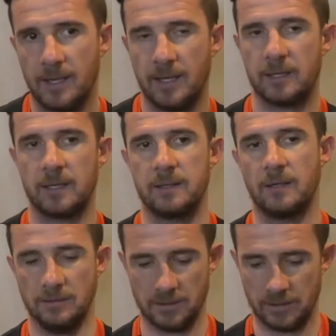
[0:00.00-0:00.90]
that
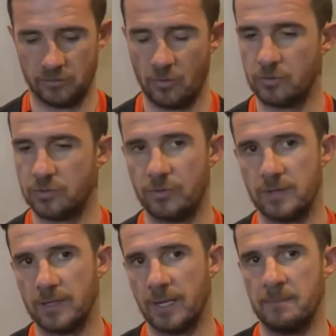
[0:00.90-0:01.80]
continually talks throughout
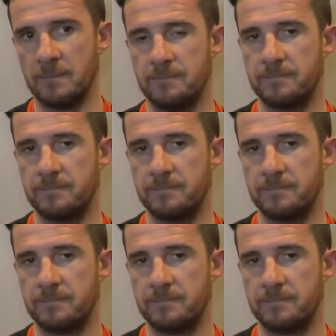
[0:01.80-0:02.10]
the game.